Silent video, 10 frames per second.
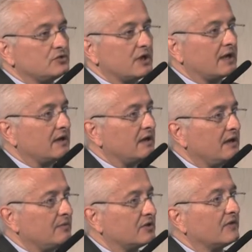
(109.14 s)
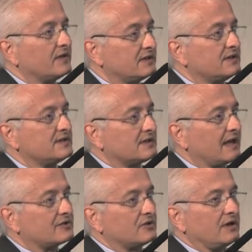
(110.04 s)
JAK inhibitor that is
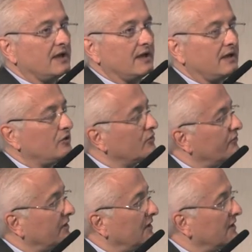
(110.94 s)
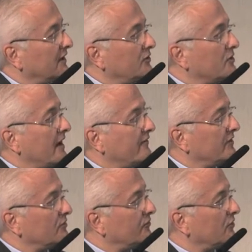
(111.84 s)
actually a new field, a new
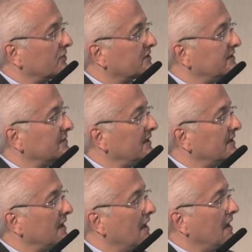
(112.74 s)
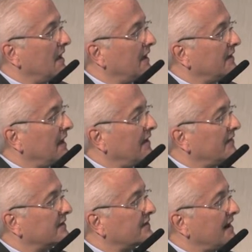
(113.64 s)
avenue for treatment, and
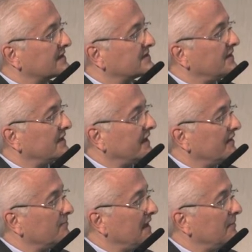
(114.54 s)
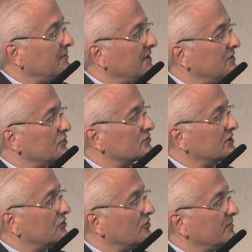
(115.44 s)
other drugs that uh, may be used
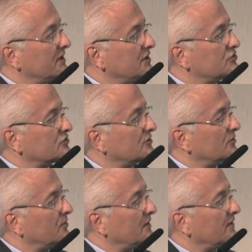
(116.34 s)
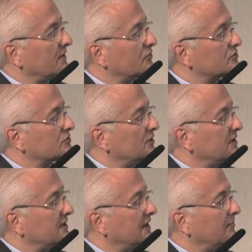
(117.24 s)
in combination with
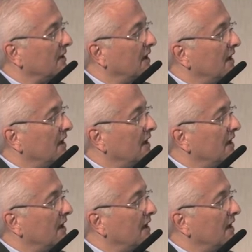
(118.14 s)
ruxolitinib,